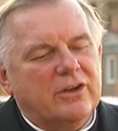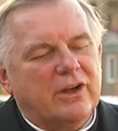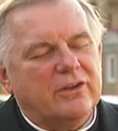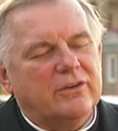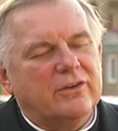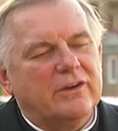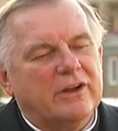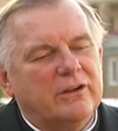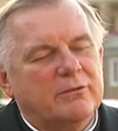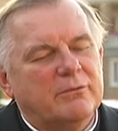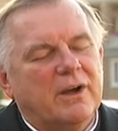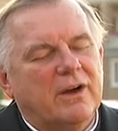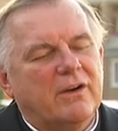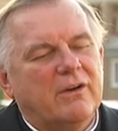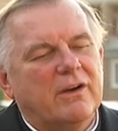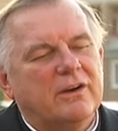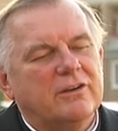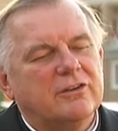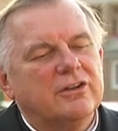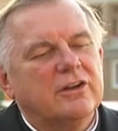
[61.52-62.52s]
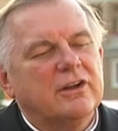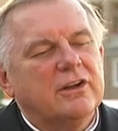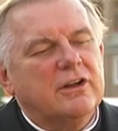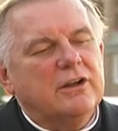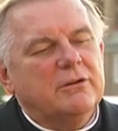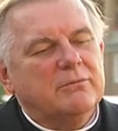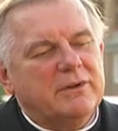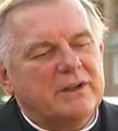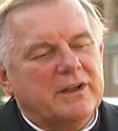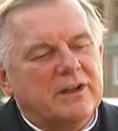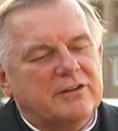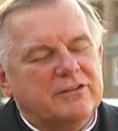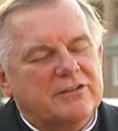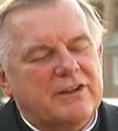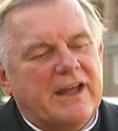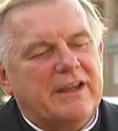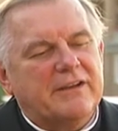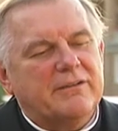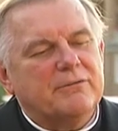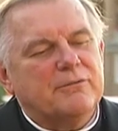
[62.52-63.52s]
other in marriage, because
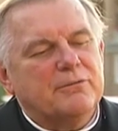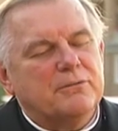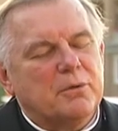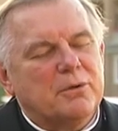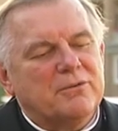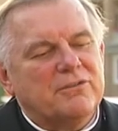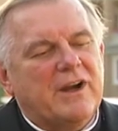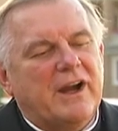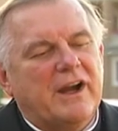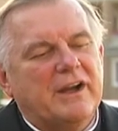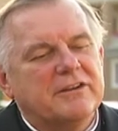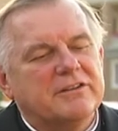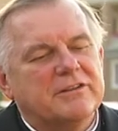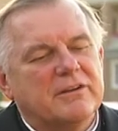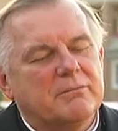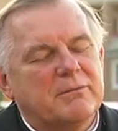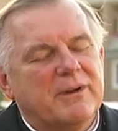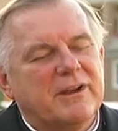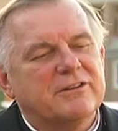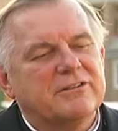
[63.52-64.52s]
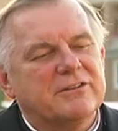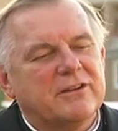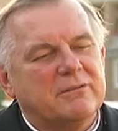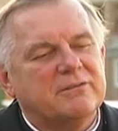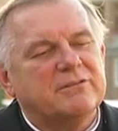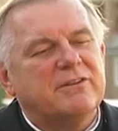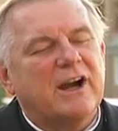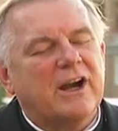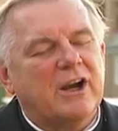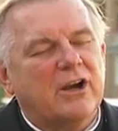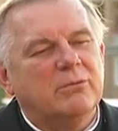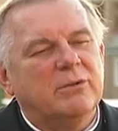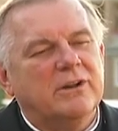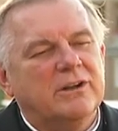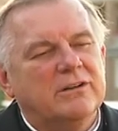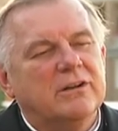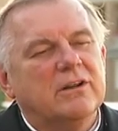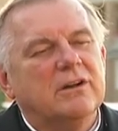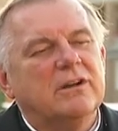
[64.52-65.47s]
that provides the best environment